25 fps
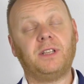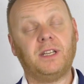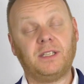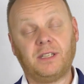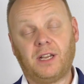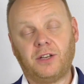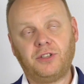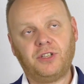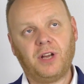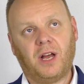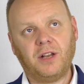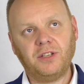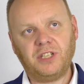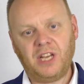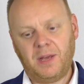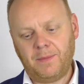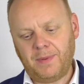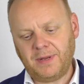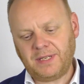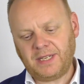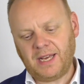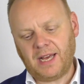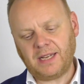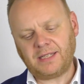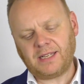things like
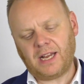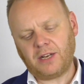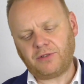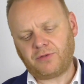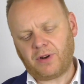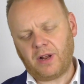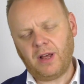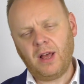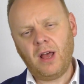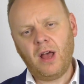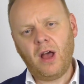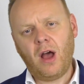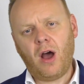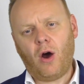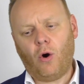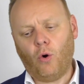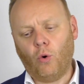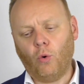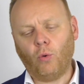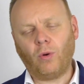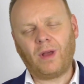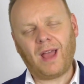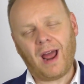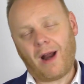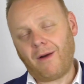ChatGPT, etc.,
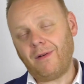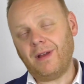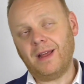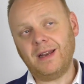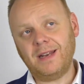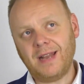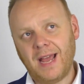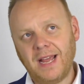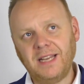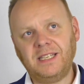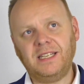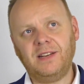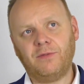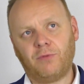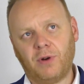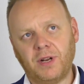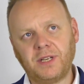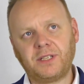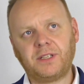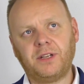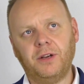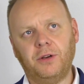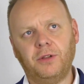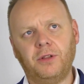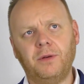all carry a native
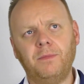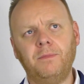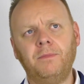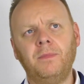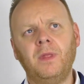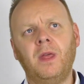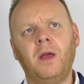risk to them.